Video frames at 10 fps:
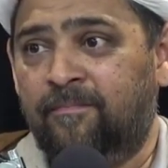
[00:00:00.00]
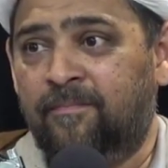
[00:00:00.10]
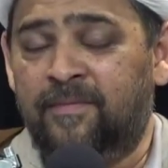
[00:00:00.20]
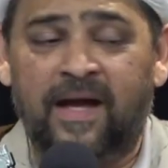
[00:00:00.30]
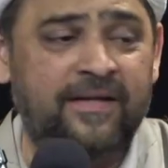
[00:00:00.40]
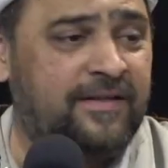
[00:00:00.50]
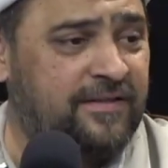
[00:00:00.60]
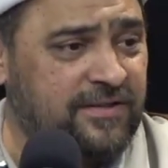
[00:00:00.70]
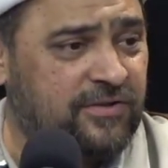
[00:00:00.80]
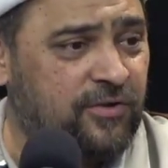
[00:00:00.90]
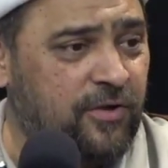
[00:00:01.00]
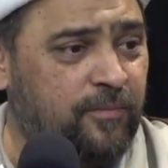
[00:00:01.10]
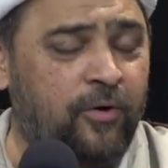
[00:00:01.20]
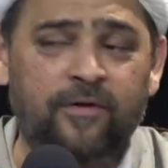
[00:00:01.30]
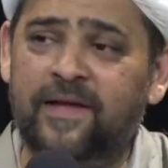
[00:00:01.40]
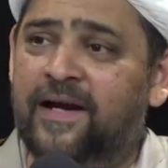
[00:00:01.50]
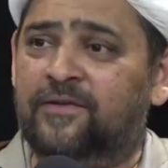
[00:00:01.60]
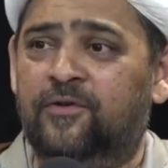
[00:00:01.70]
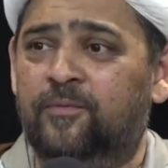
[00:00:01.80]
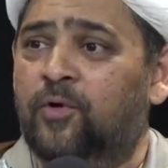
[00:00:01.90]
Neither this group nor that
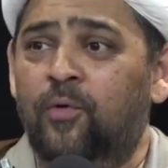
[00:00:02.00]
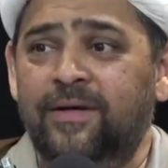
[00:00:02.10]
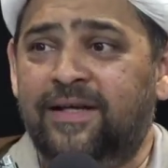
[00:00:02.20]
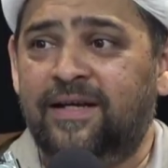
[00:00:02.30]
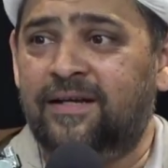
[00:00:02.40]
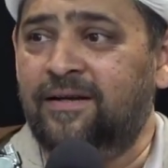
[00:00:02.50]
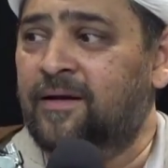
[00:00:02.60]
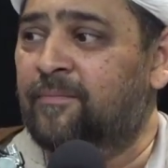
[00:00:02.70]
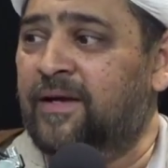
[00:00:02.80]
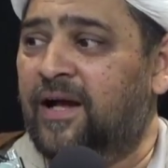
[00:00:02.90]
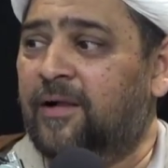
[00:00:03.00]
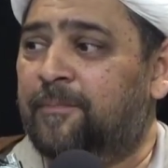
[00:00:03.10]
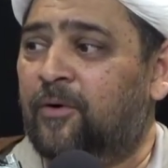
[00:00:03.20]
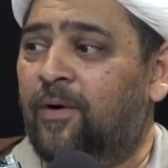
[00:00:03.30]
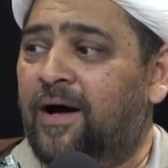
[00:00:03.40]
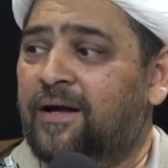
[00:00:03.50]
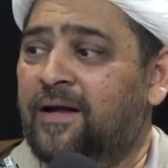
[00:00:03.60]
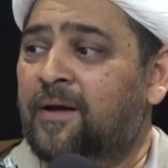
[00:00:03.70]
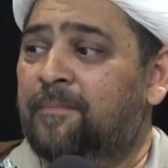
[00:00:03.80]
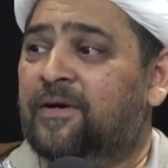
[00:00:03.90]
group. No one can be a helper. Why?
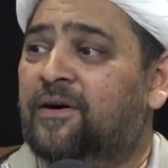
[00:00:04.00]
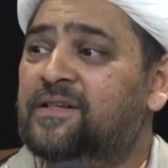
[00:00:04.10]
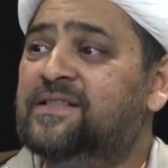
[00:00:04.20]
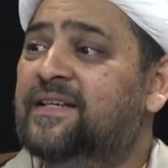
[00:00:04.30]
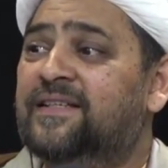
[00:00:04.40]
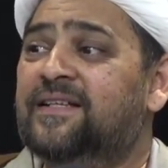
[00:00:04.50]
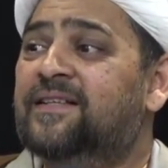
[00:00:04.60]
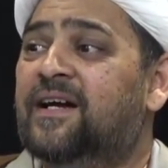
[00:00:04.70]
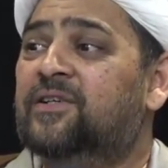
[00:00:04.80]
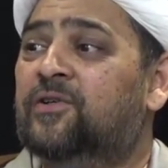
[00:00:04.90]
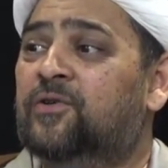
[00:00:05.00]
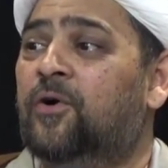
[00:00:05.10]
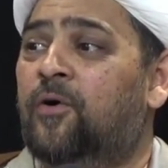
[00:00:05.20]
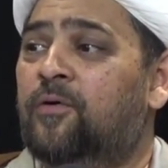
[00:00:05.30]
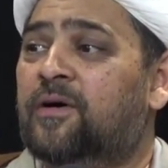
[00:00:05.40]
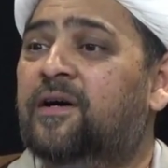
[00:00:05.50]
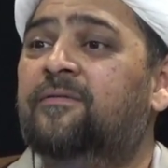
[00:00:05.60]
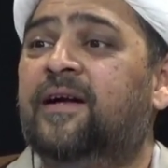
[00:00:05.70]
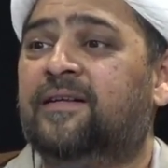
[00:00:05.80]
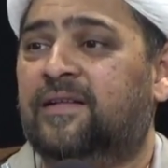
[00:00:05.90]
Because they did not grow
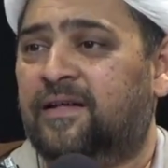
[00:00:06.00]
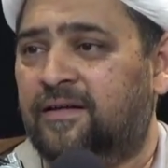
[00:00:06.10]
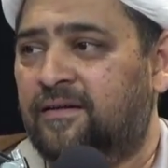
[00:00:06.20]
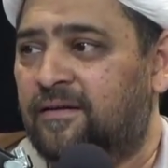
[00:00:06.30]
correctly.